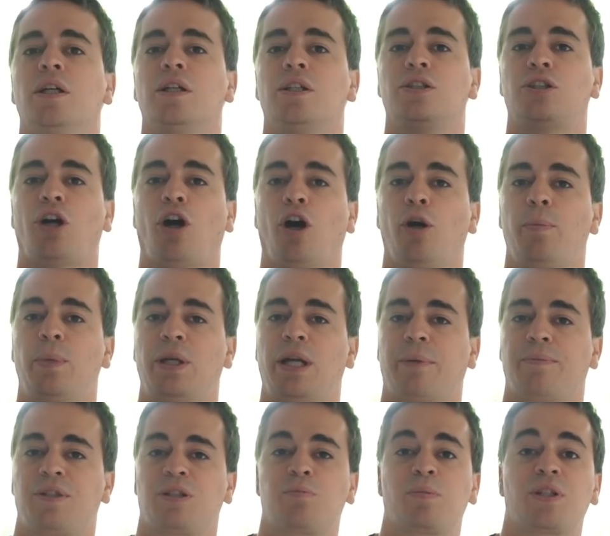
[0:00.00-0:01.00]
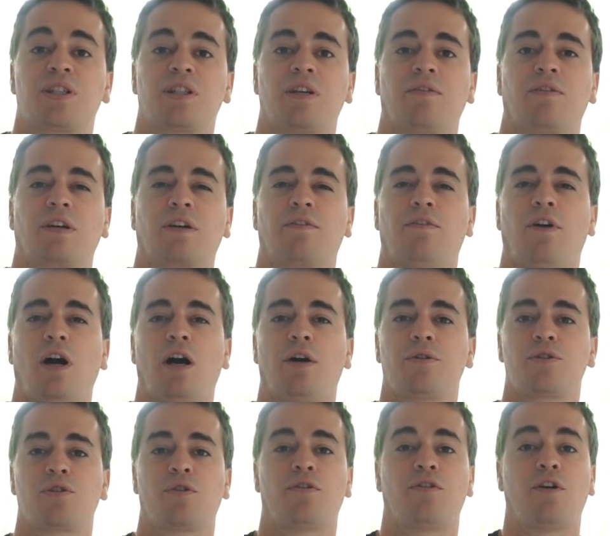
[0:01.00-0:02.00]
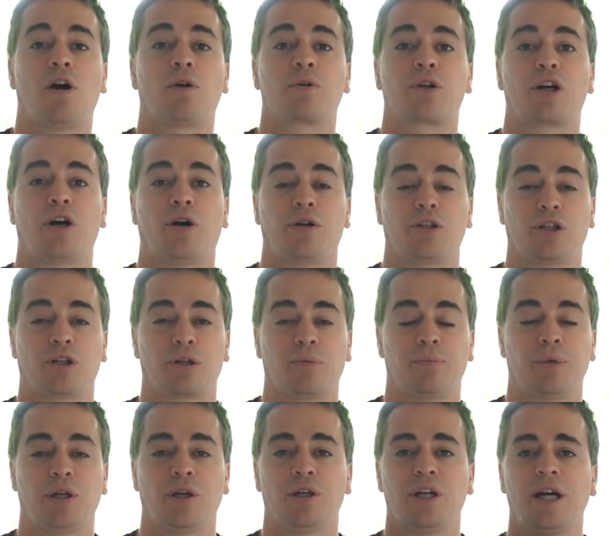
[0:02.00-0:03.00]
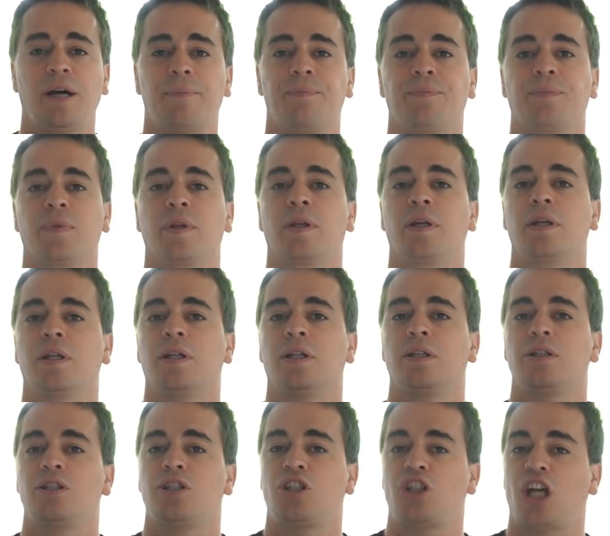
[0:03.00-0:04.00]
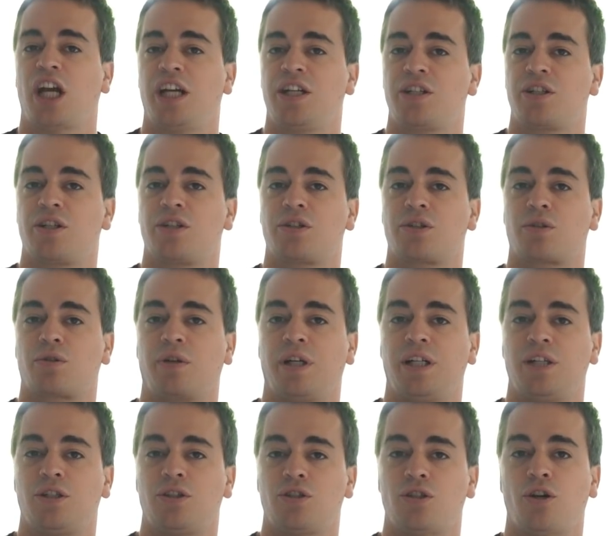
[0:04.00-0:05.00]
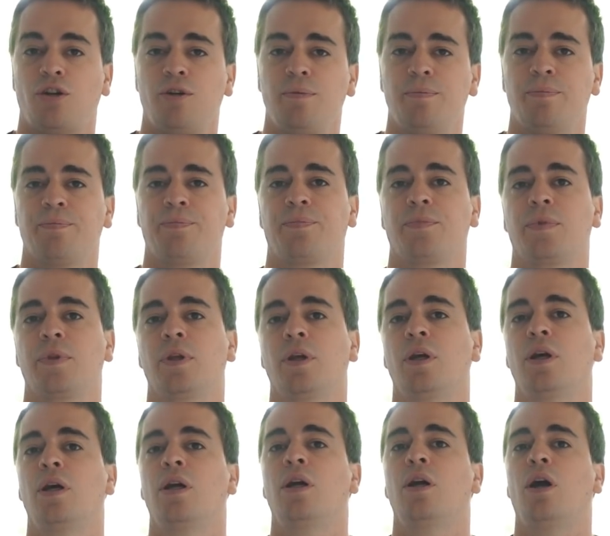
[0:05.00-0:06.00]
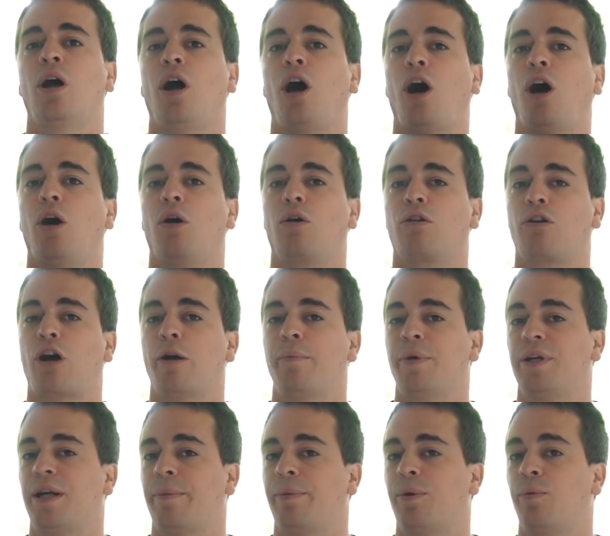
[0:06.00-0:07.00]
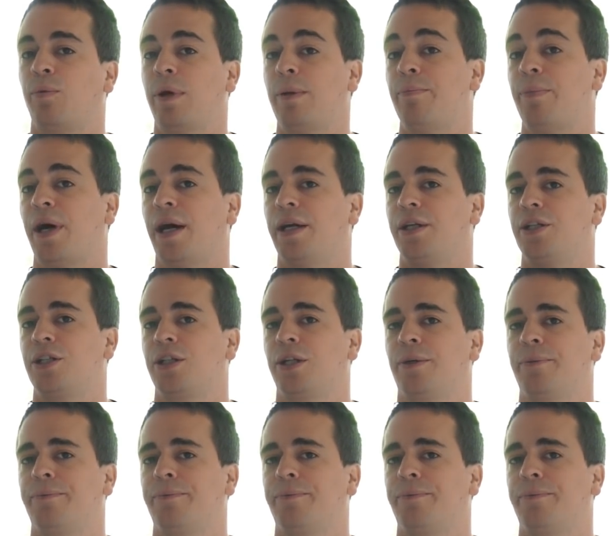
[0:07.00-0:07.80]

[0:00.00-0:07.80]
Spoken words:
to open up specific files or folder on your computer, change the screen zoom, or open up a web page.